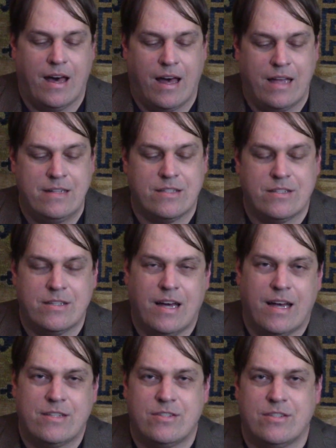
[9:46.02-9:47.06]
I
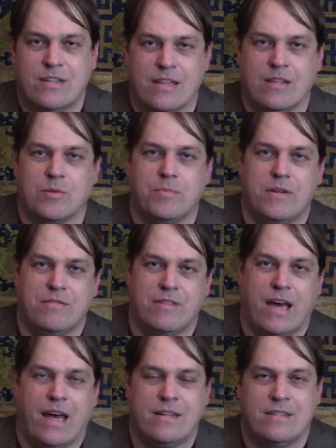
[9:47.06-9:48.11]
discussed a little bit of
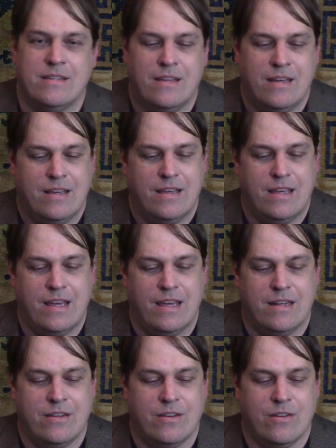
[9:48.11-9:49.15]
that
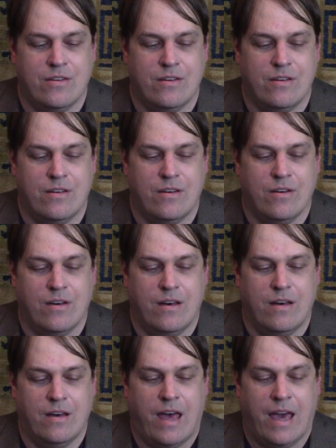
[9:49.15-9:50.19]
in an
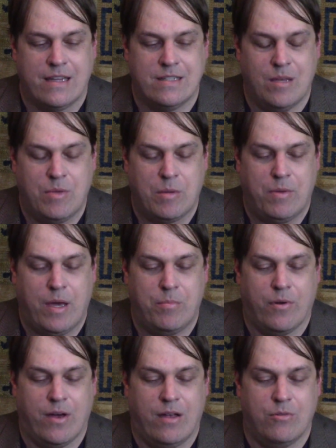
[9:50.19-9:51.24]
academic
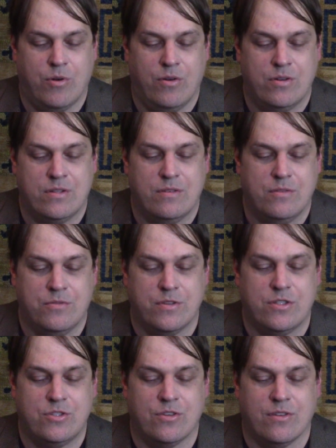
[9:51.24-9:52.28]
paper I wrote for
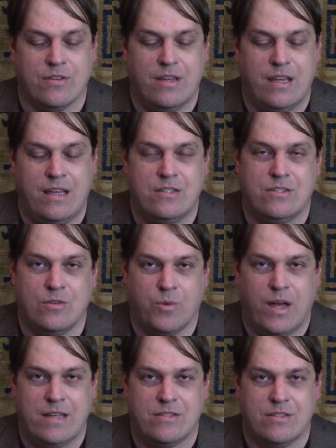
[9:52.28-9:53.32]
the journal East and
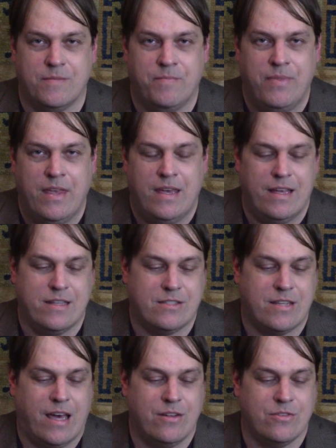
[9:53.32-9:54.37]
West. It's
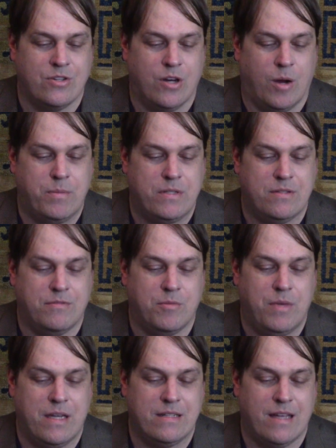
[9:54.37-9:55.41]
titled Carpets of the
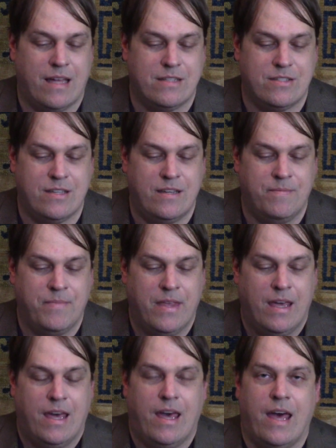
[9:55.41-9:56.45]
Ming Dynasty,
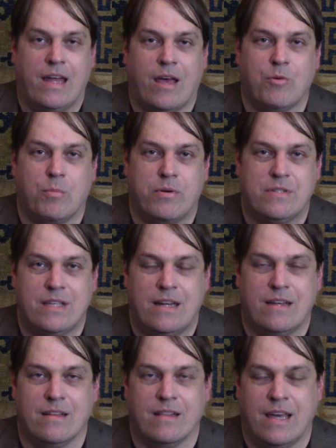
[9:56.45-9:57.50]
and I will
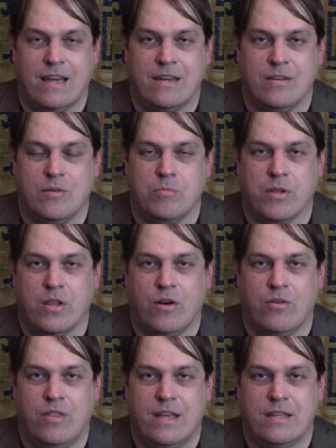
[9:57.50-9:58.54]
present a link
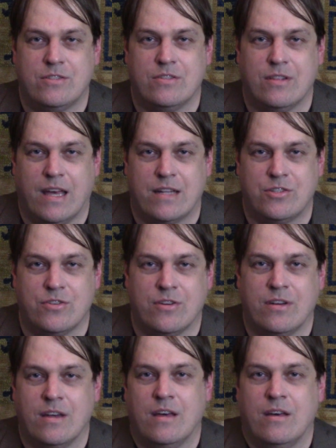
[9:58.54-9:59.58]
below this lecture
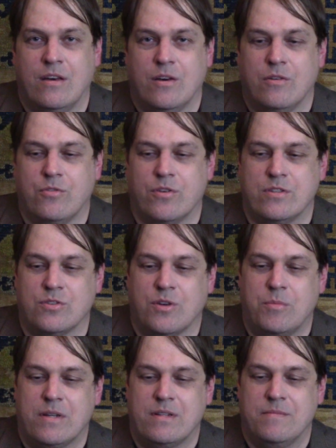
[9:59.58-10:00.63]
for
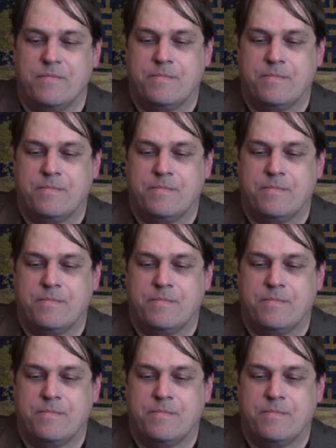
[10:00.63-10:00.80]
enjoyment.